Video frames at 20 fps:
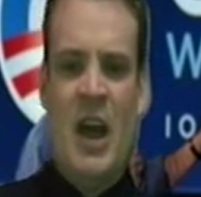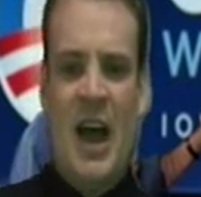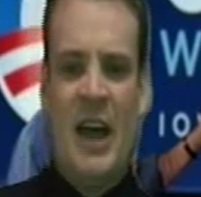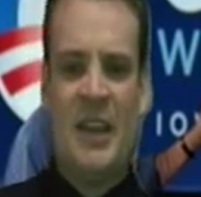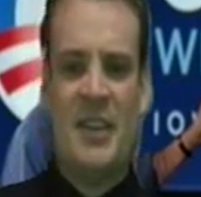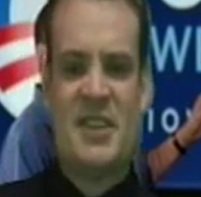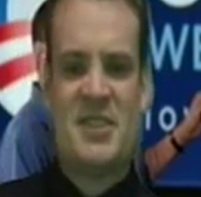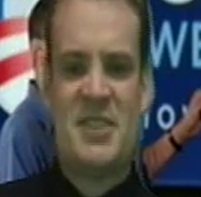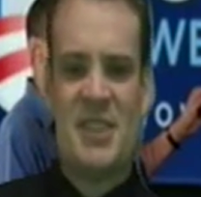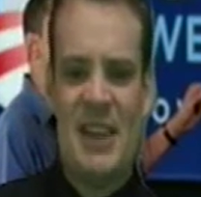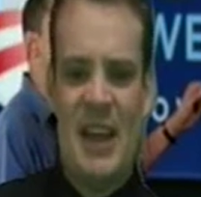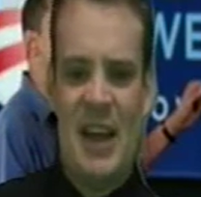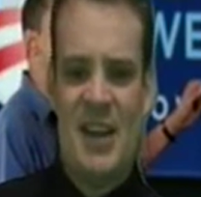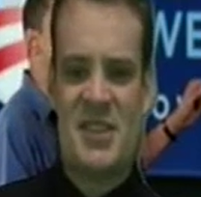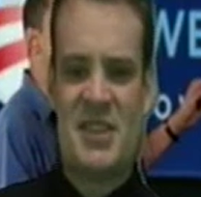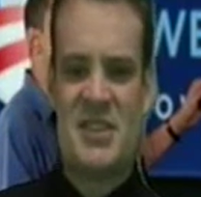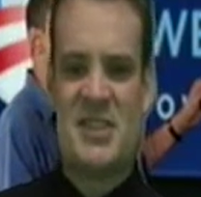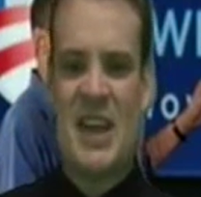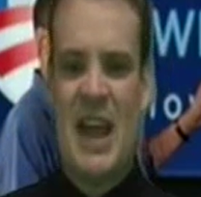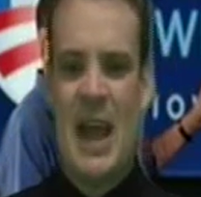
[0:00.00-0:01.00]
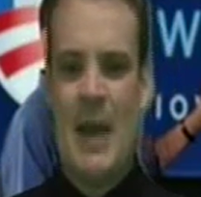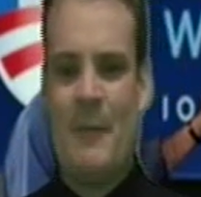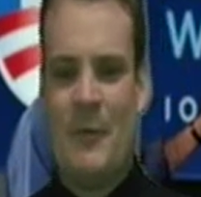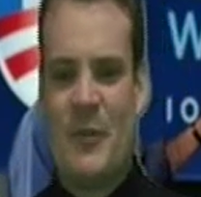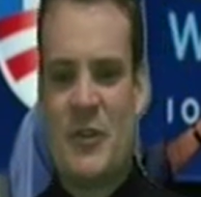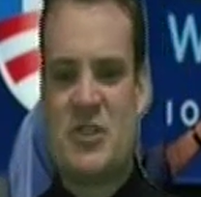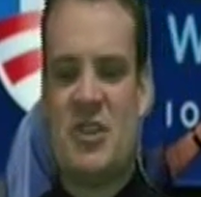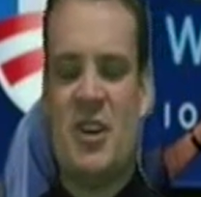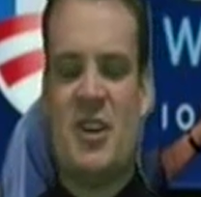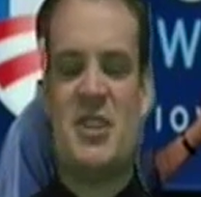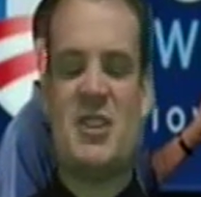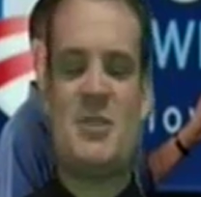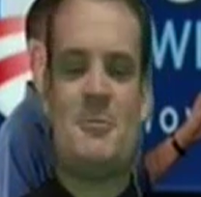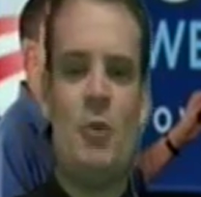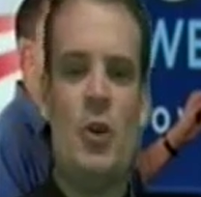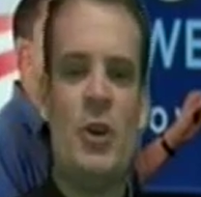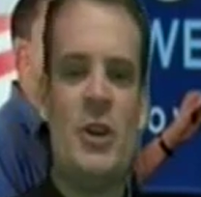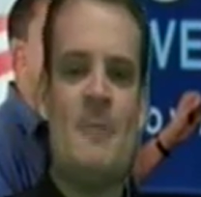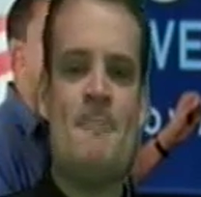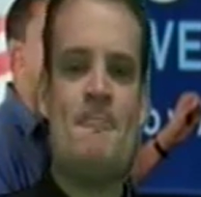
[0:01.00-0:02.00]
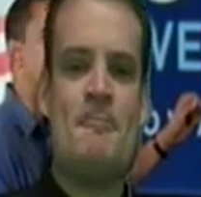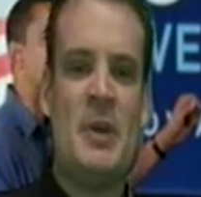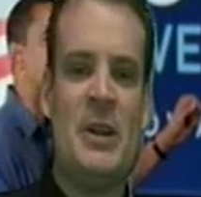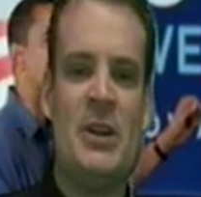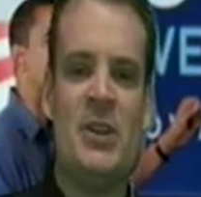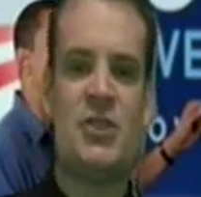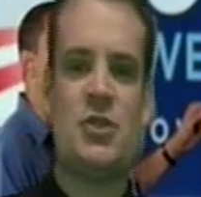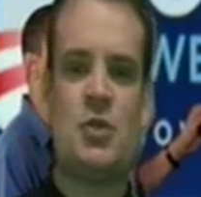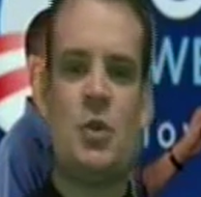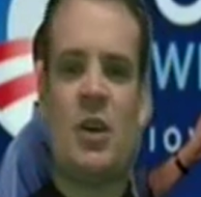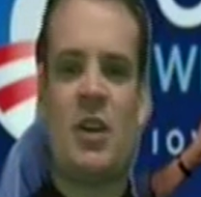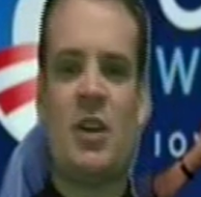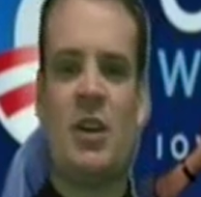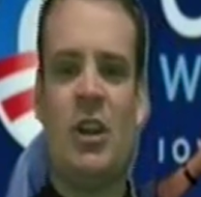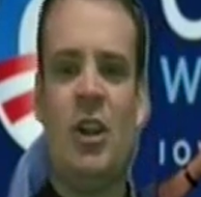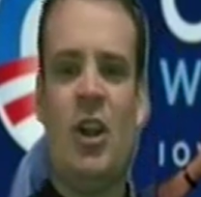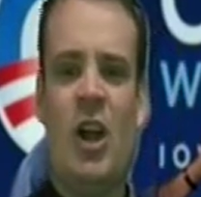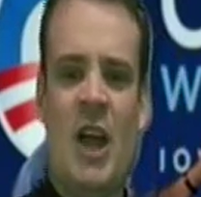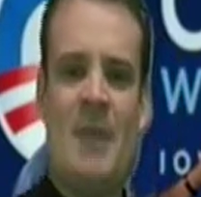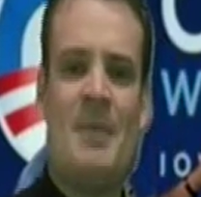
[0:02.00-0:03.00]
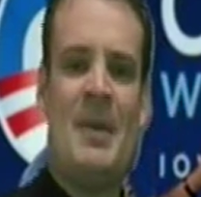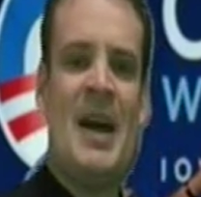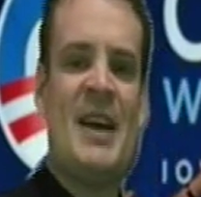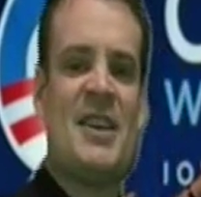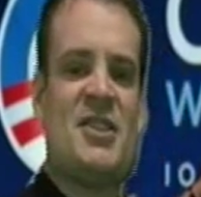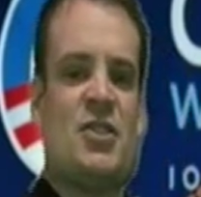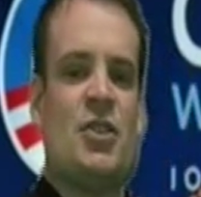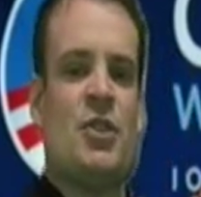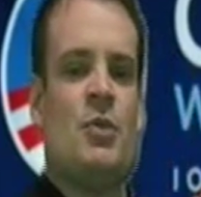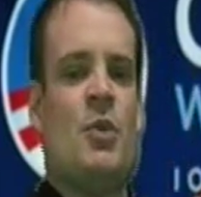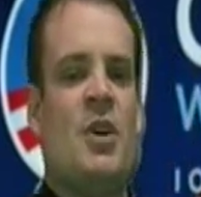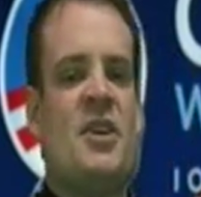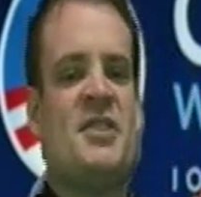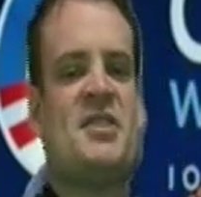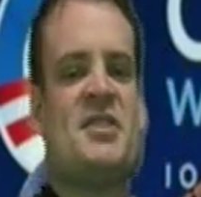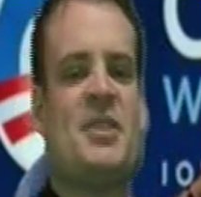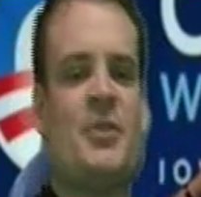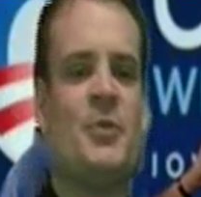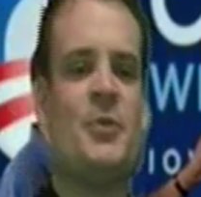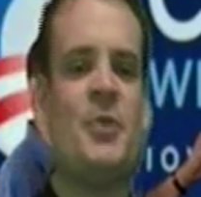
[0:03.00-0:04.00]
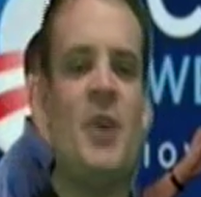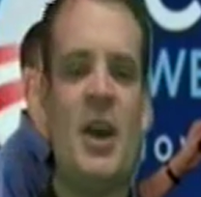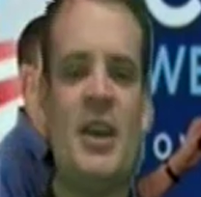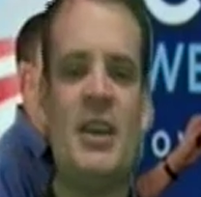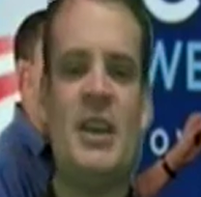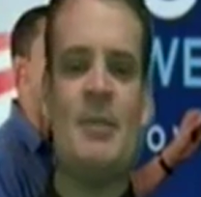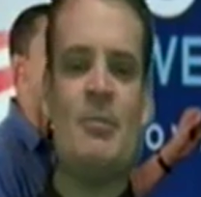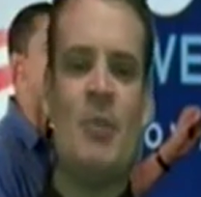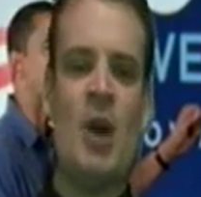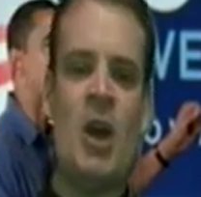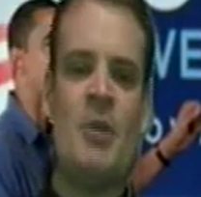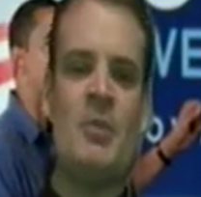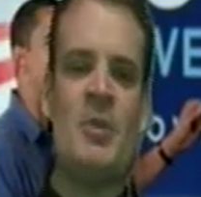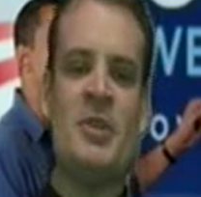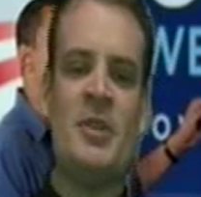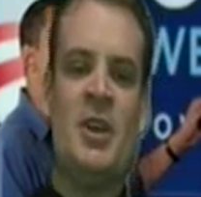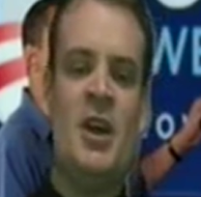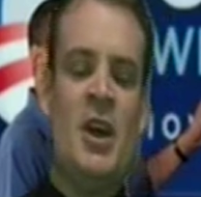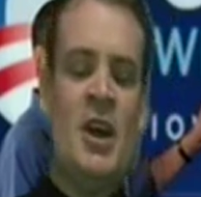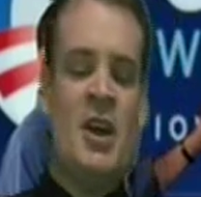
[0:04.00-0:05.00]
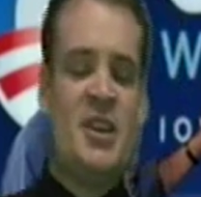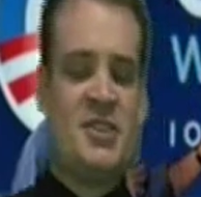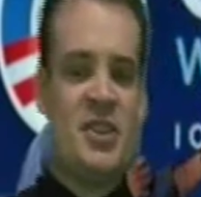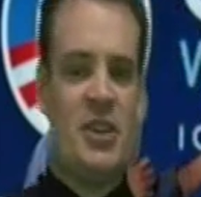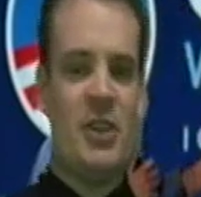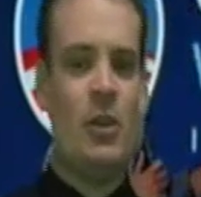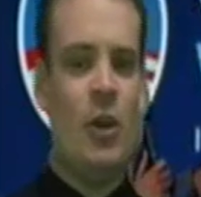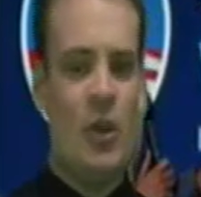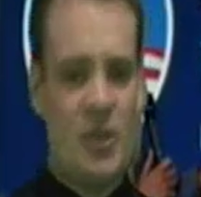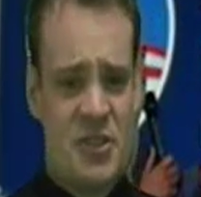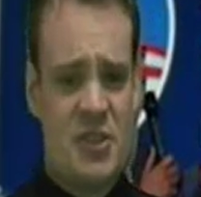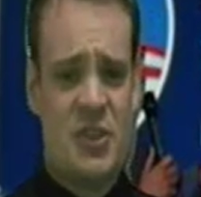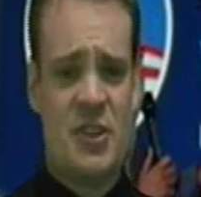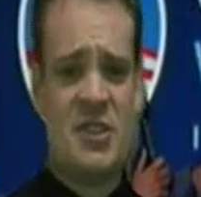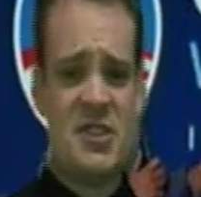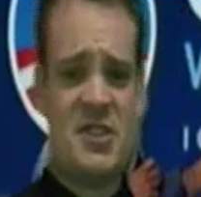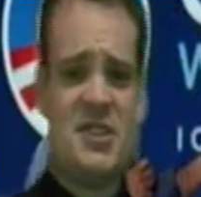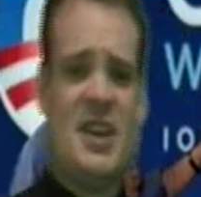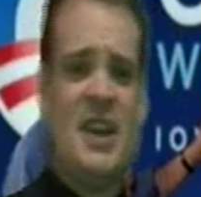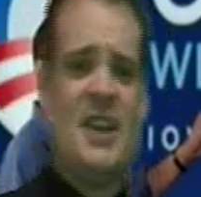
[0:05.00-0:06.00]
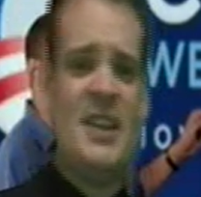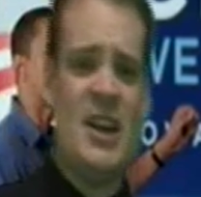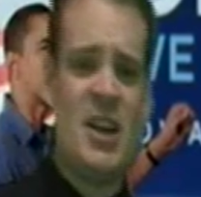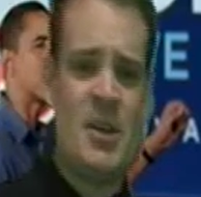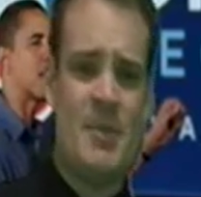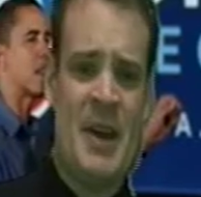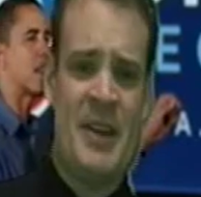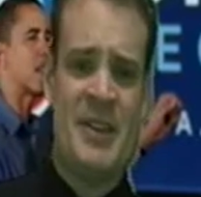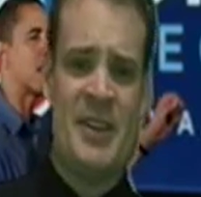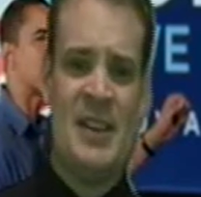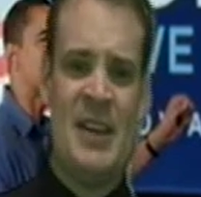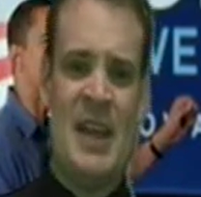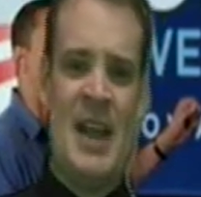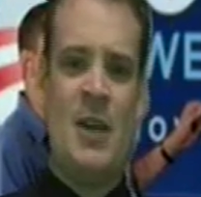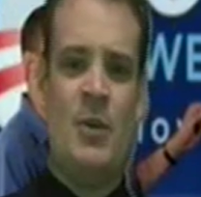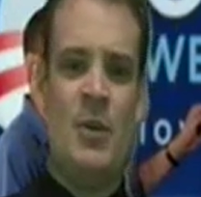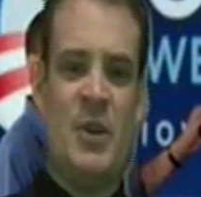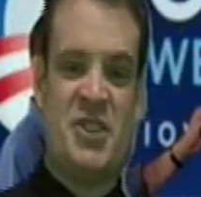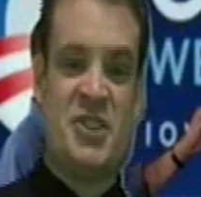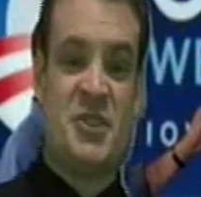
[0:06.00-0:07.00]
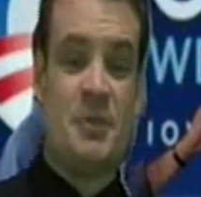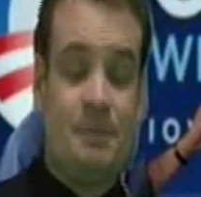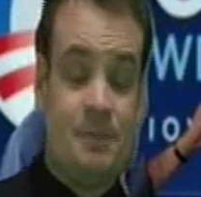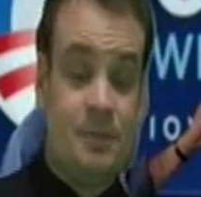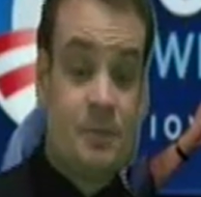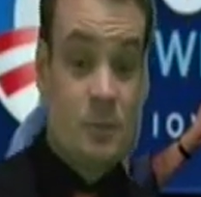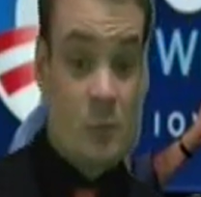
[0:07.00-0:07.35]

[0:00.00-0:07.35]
And this allows him to emphasize his point and build to a climax on the words defining moment. So lots you can say there about the language.